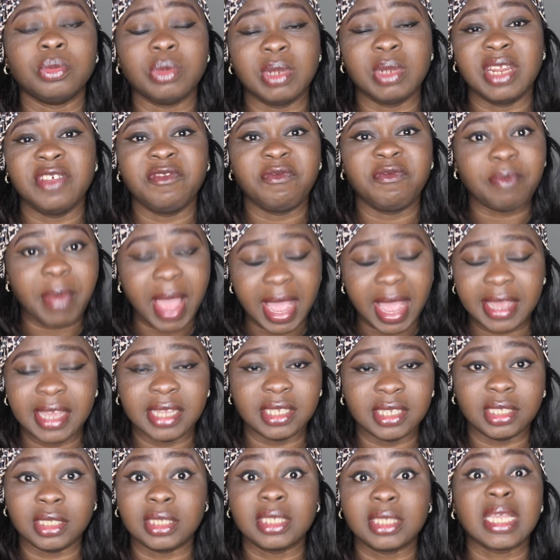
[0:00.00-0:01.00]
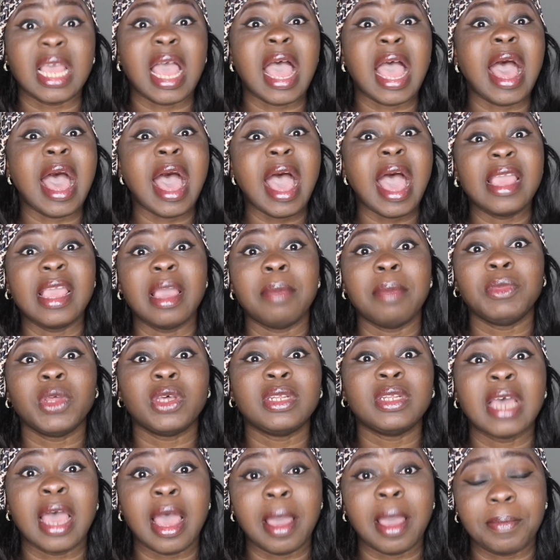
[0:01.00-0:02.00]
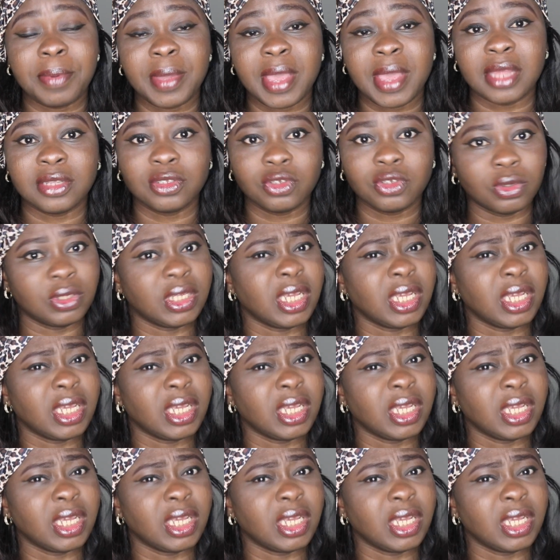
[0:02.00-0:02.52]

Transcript: relief packages. I am not happy at all.